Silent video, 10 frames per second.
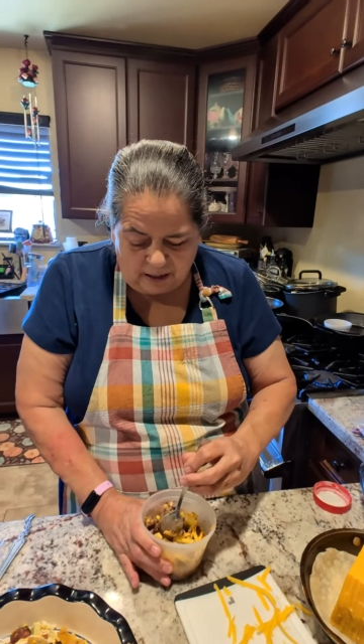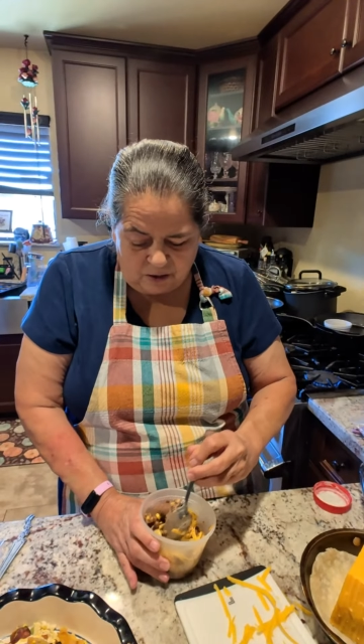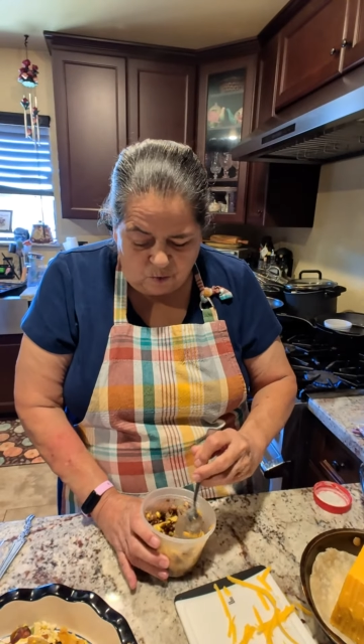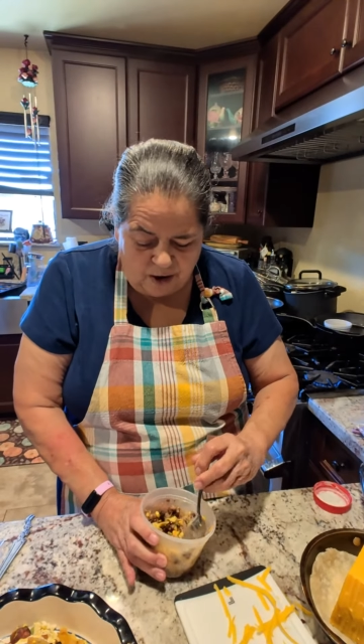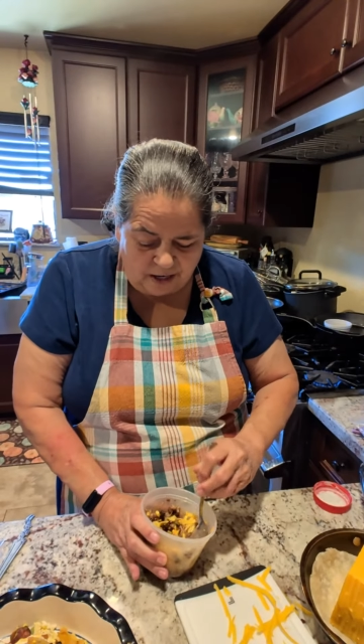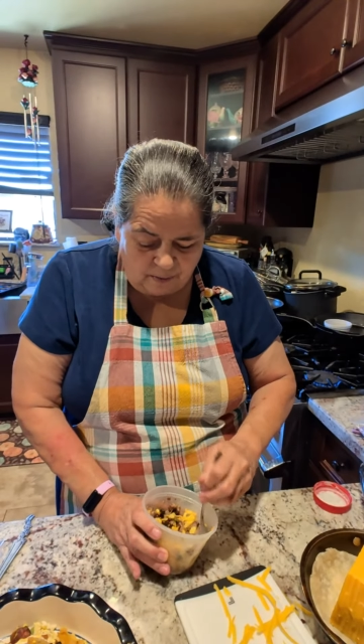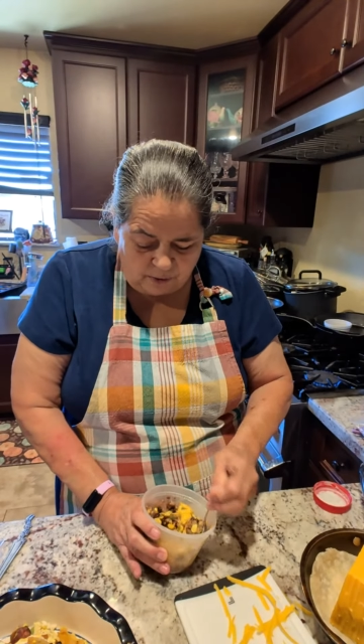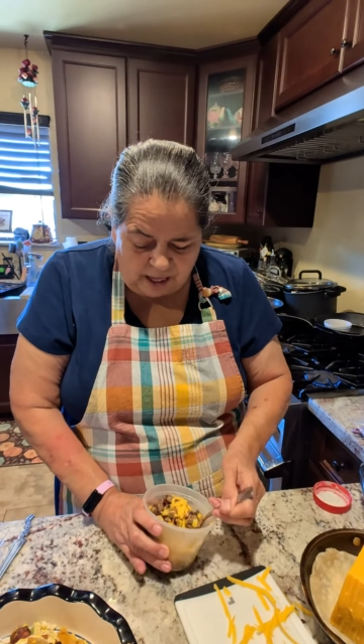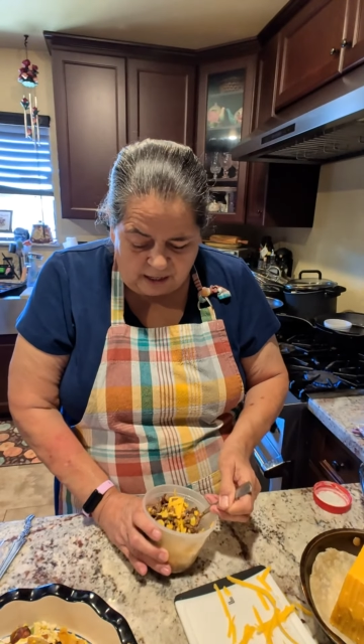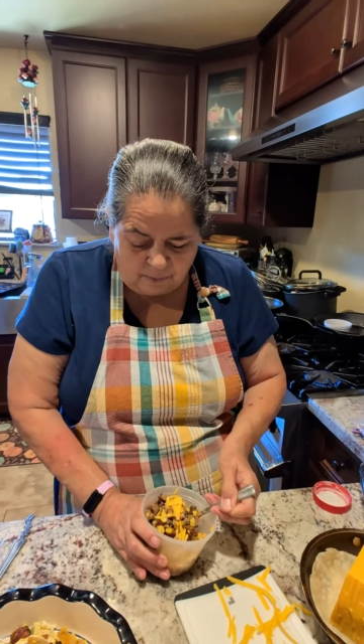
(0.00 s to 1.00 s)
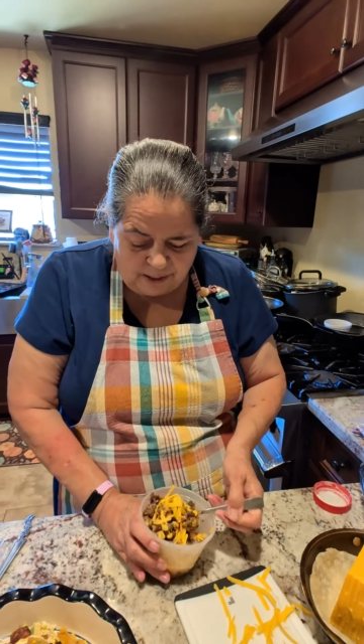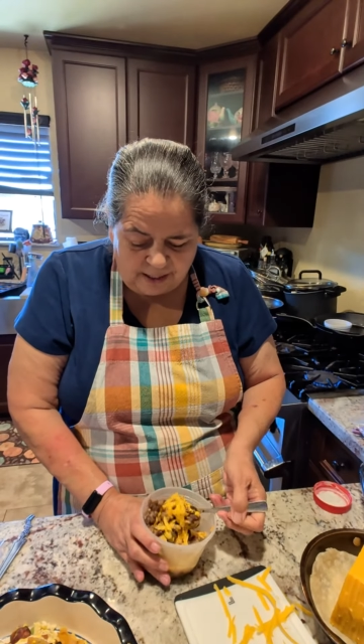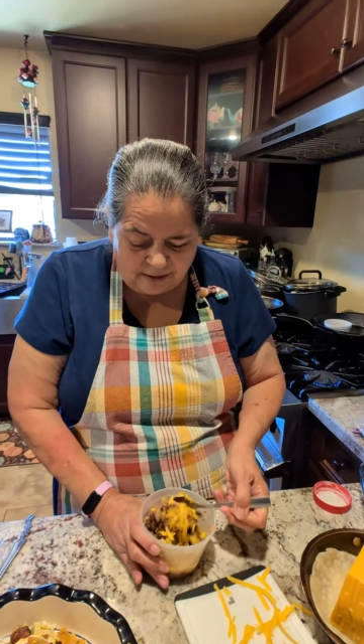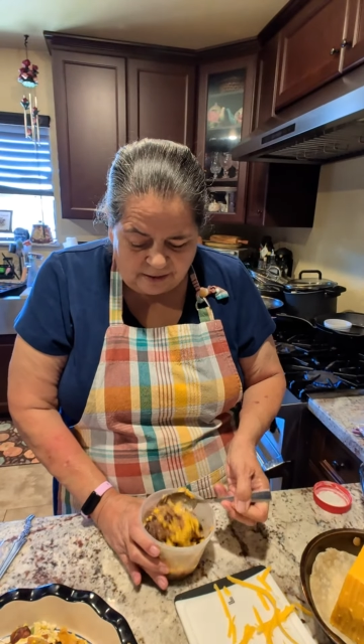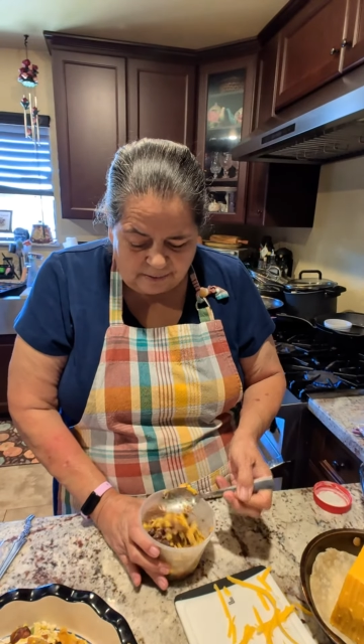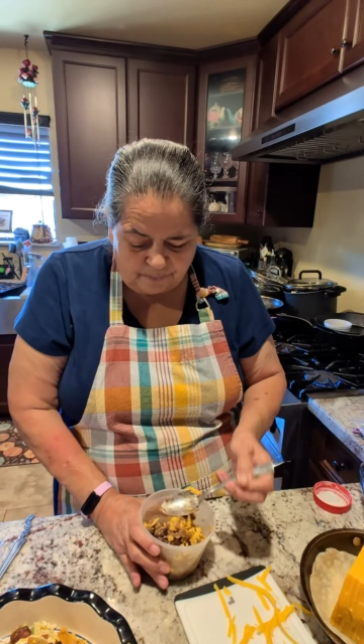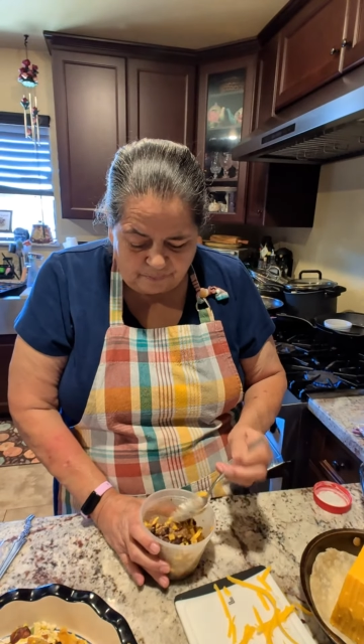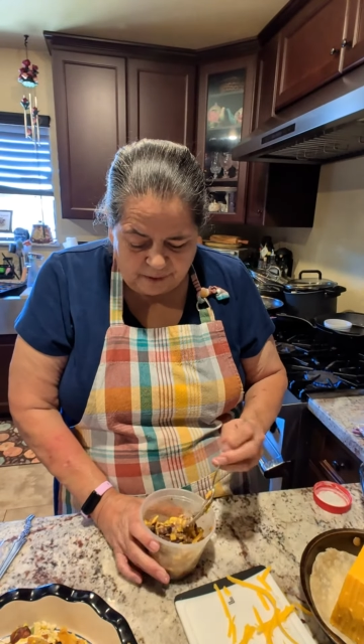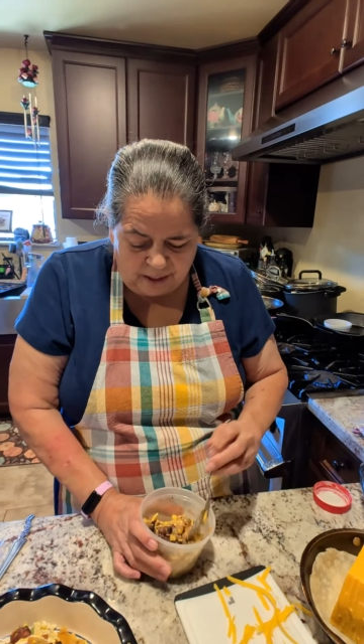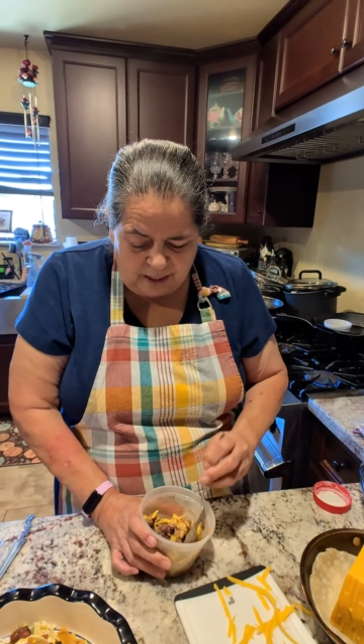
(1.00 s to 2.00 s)
drained black beans,
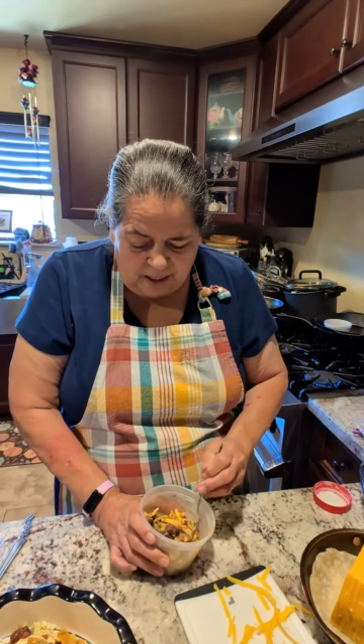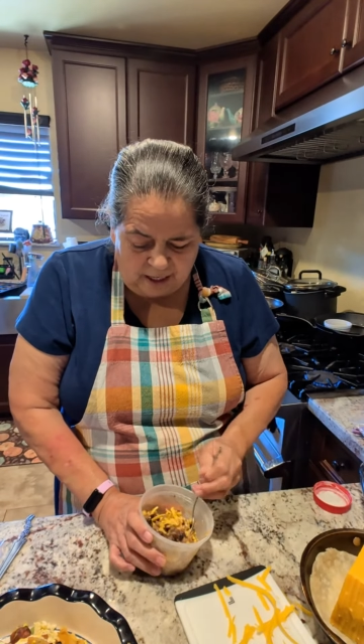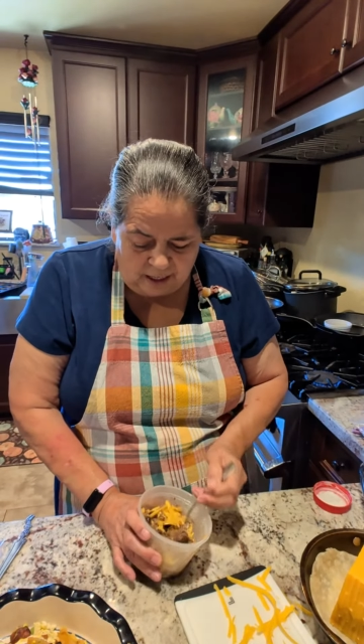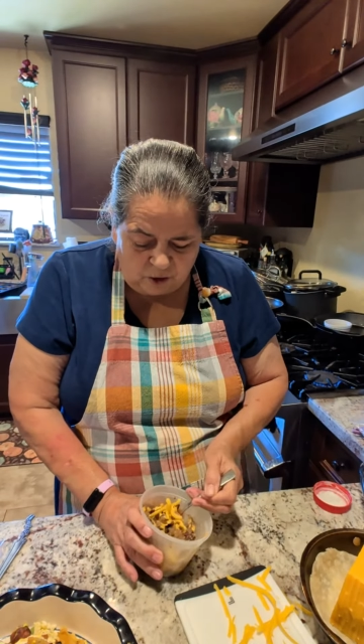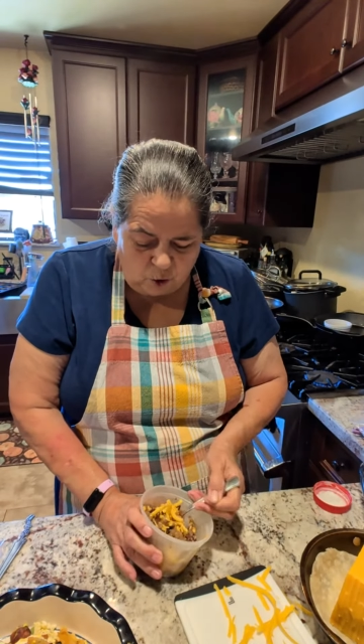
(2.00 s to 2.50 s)
and